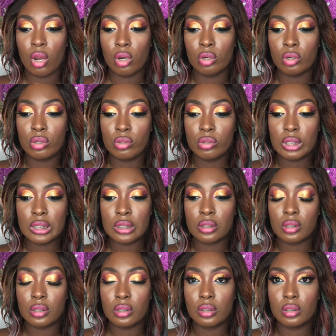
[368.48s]

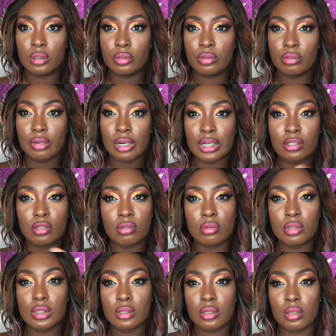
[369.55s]
Coastal Grand
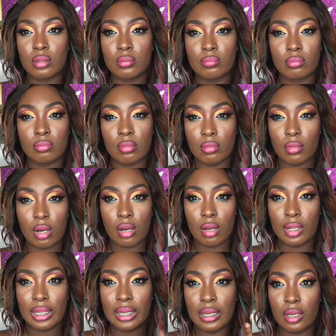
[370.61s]
Coastal
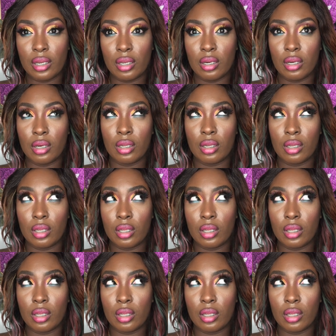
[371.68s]
Mall in